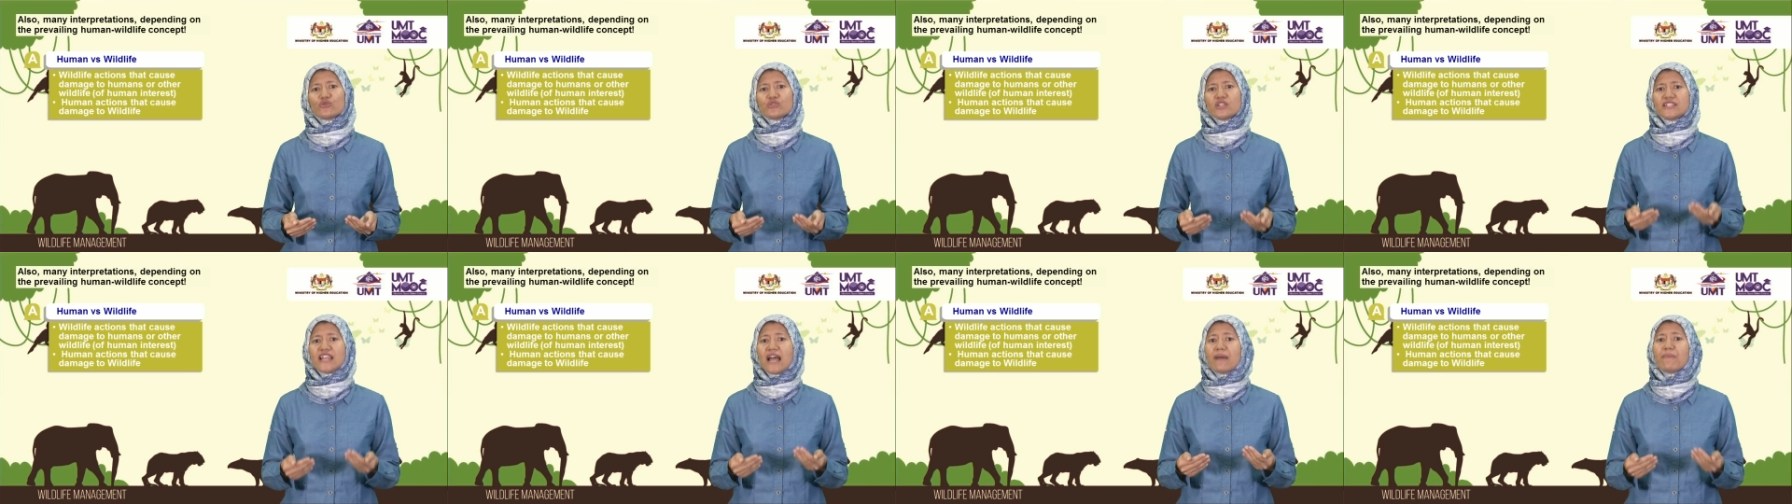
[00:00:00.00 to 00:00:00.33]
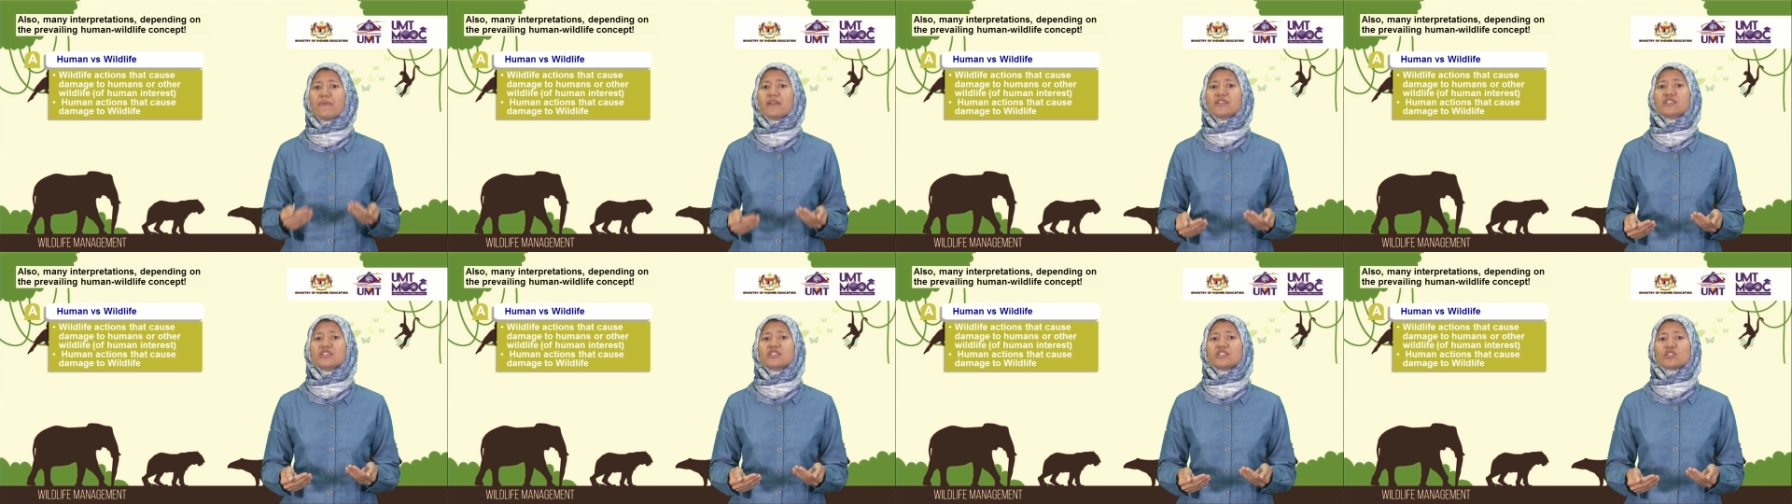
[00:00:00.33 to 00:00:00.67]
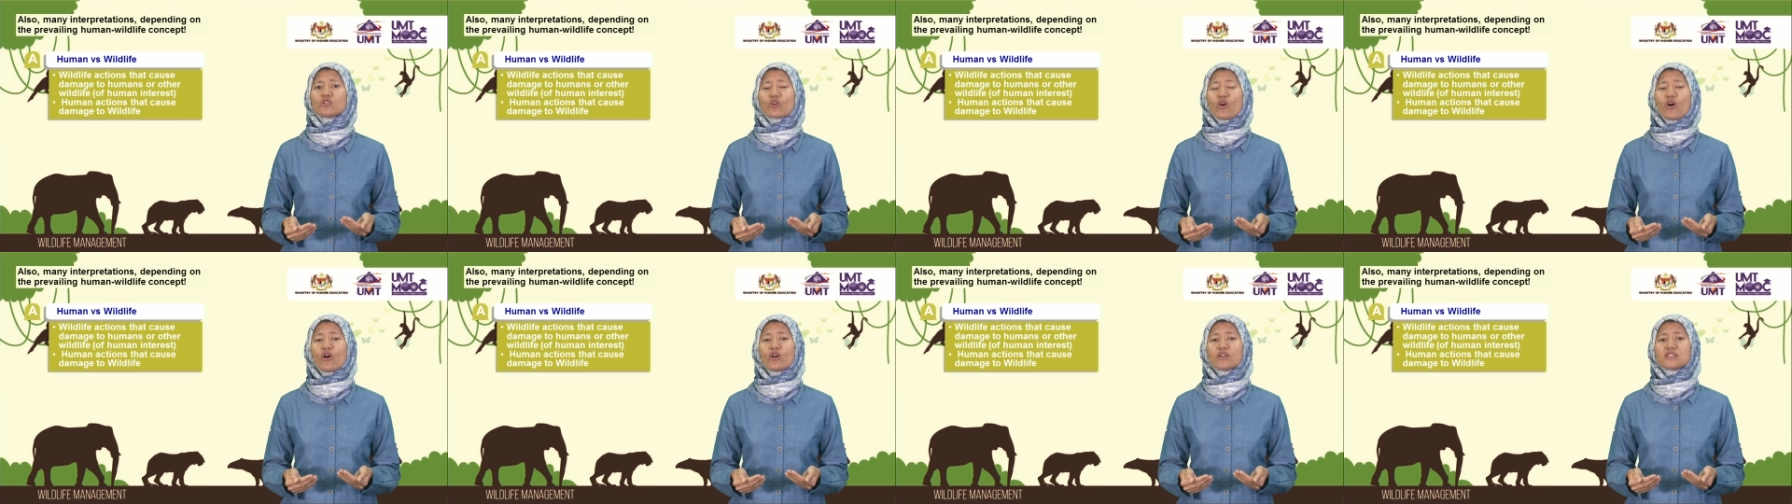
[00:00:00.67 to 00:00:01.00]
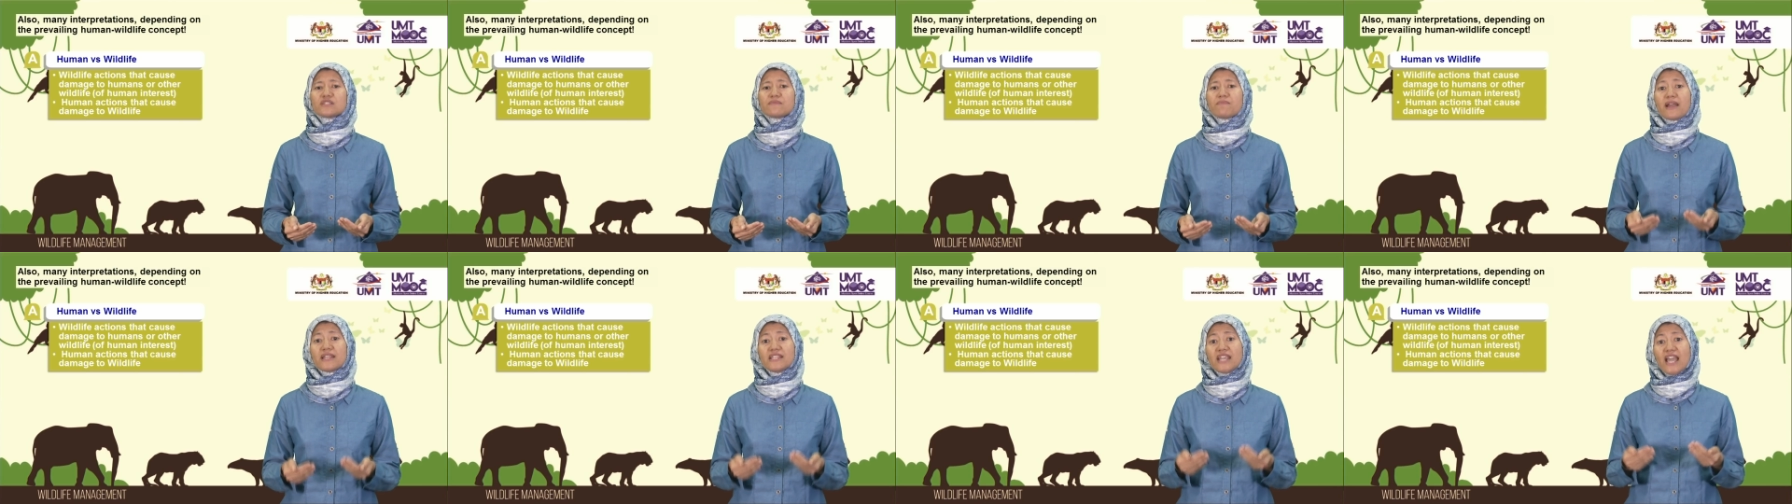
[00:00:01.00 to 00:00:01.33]
to the damages
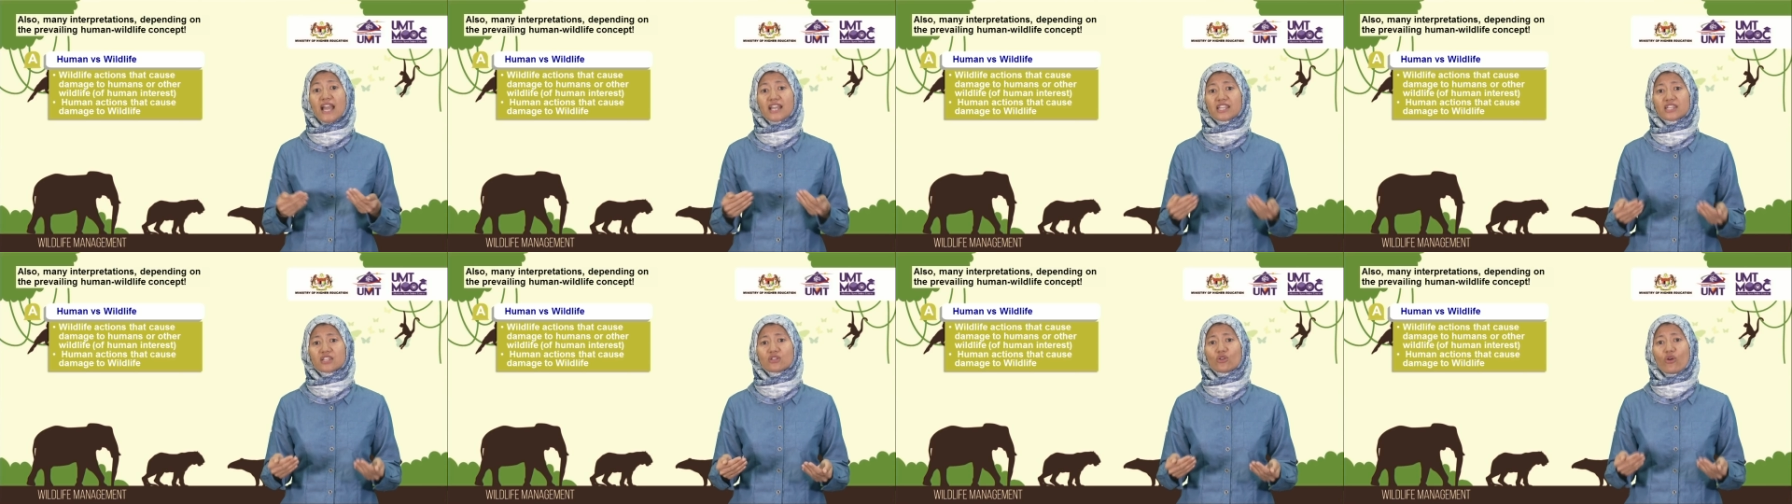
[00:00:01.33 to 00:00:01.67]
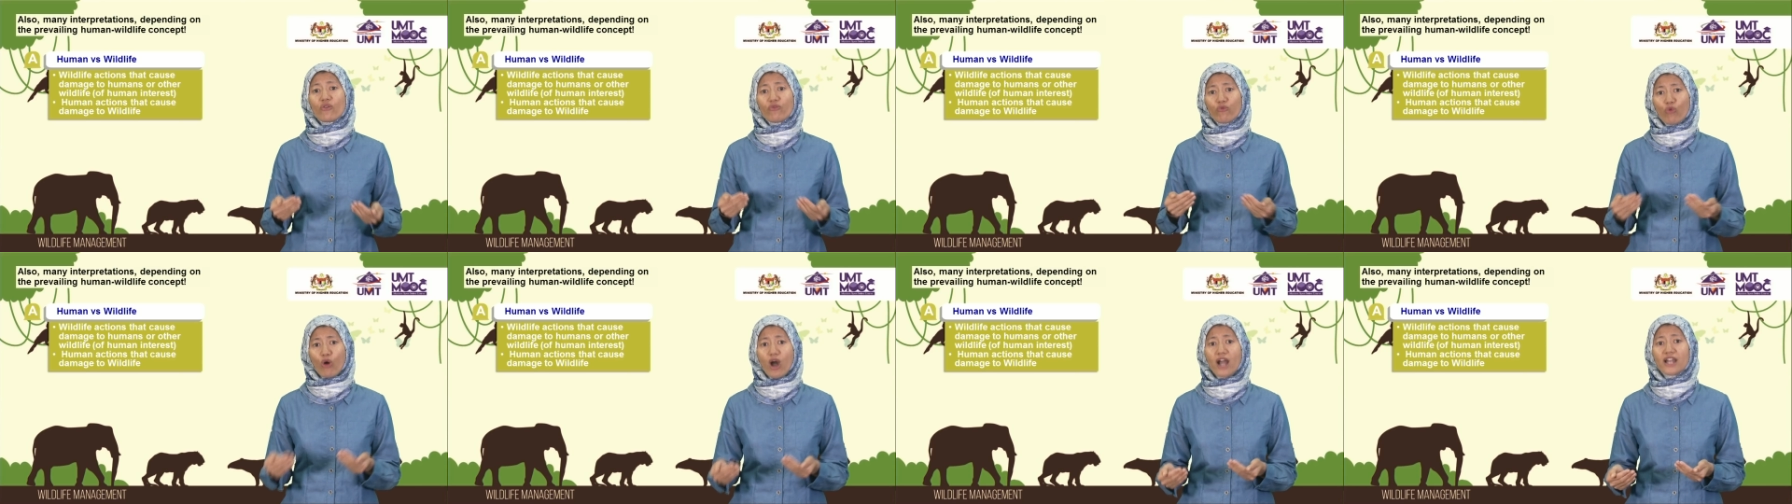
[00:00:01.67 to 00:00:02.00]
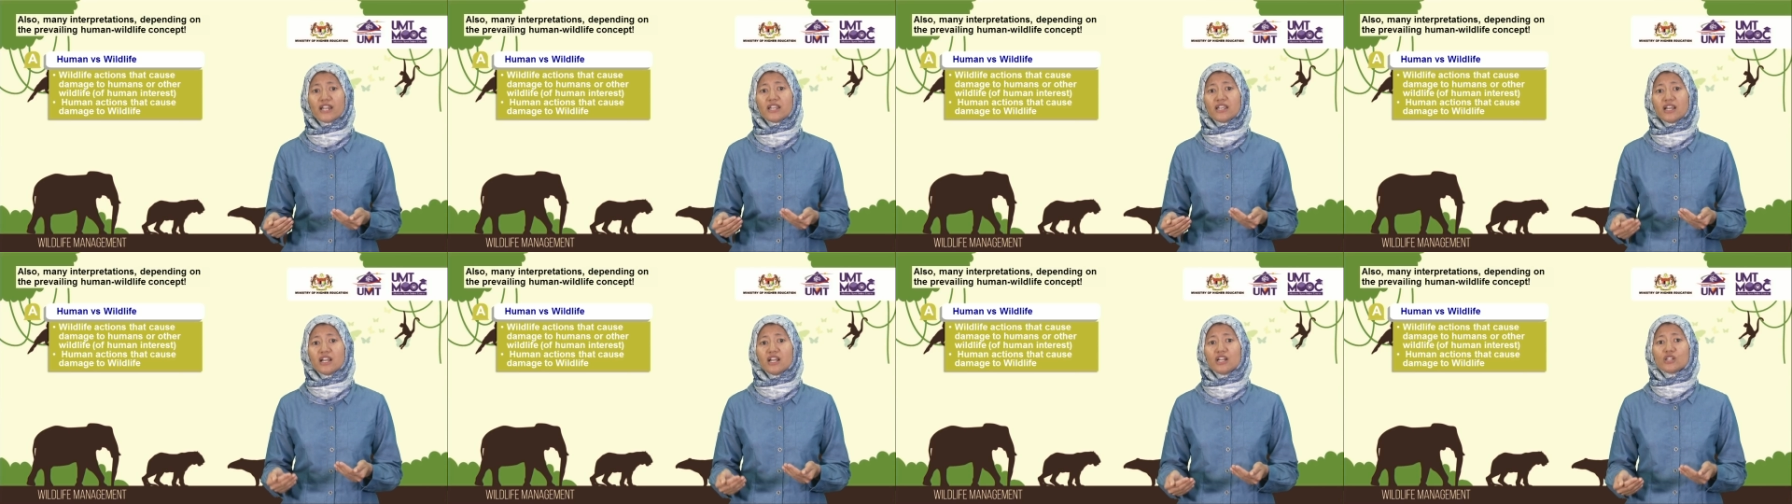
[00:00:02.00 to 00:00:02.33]
caused by the action of one